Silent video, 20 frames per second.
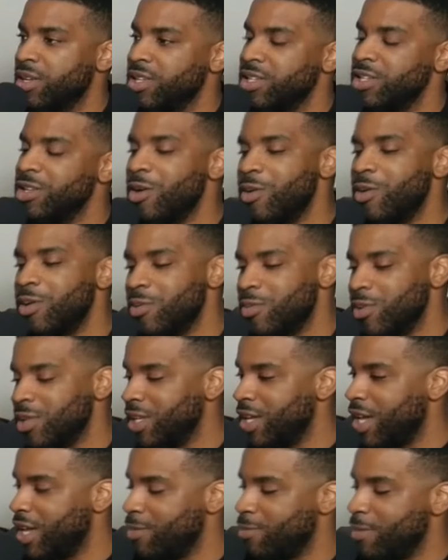You know what
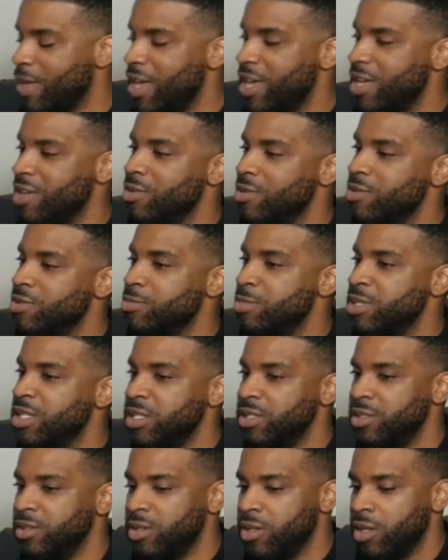really angers
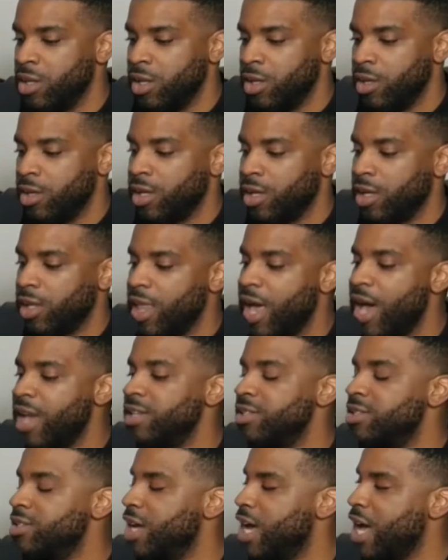me? A lot
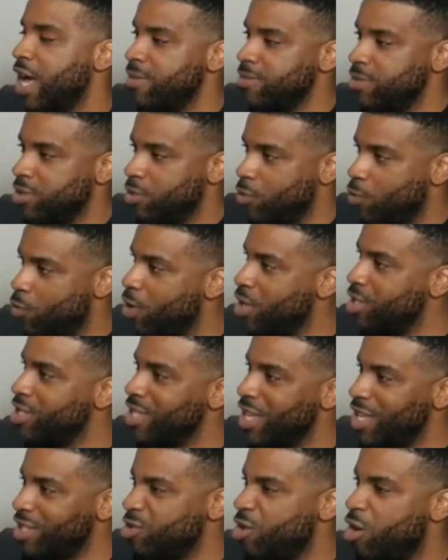of times, the ones
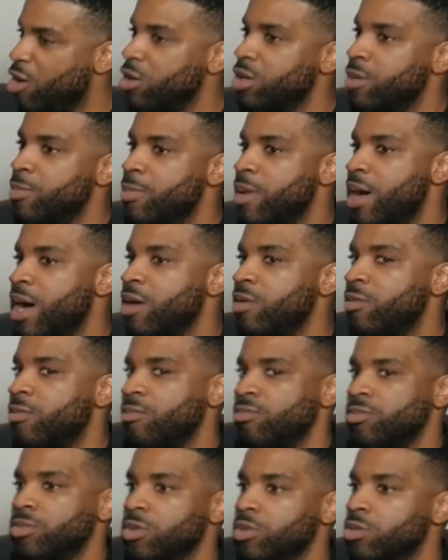that talk about
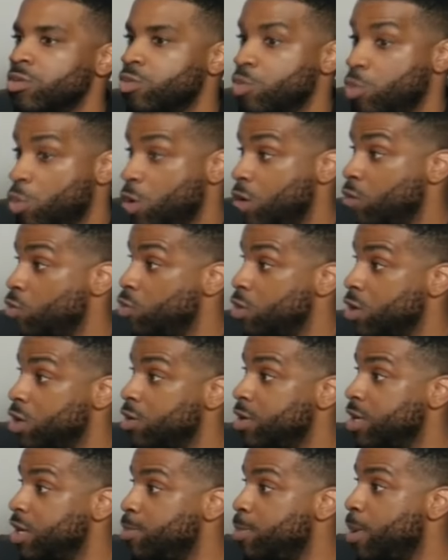what real
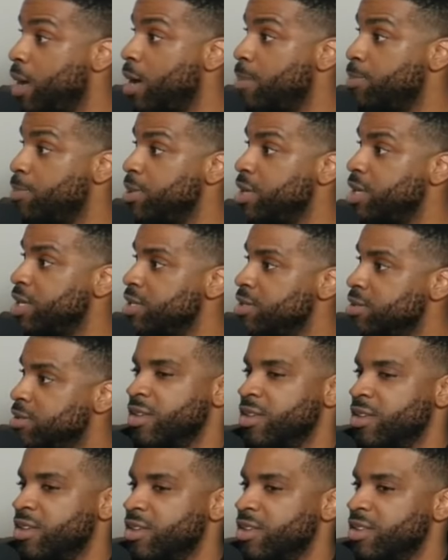hip hop
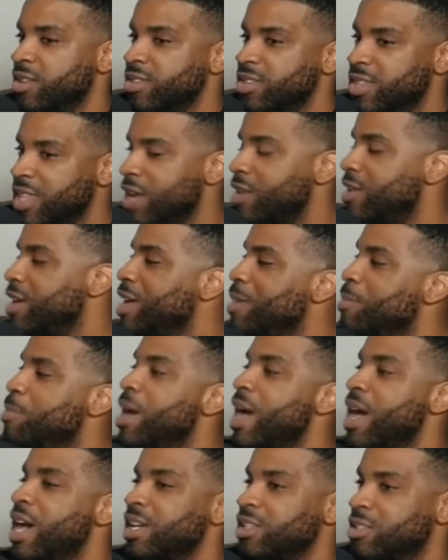is, their
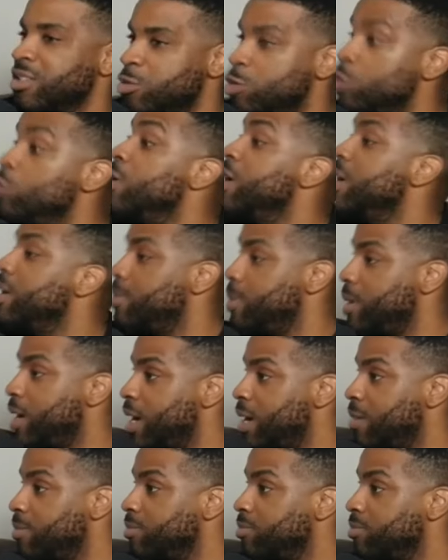impact to hip
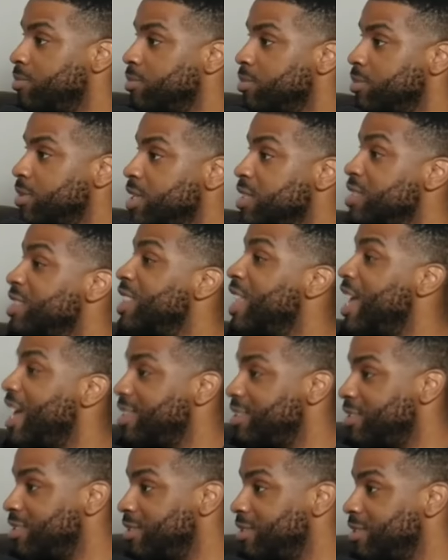hop is
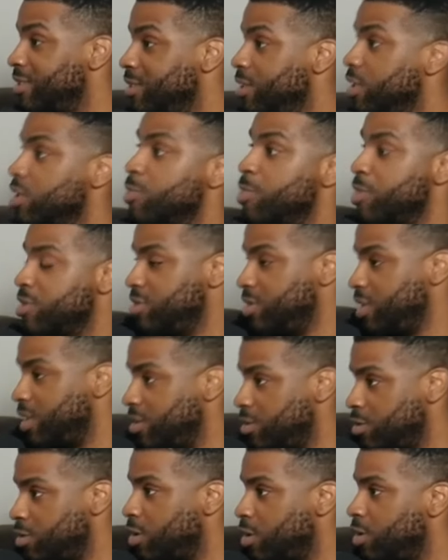less than the person that
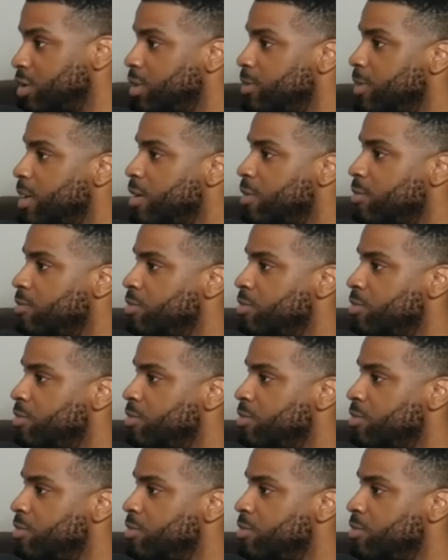they're talking about.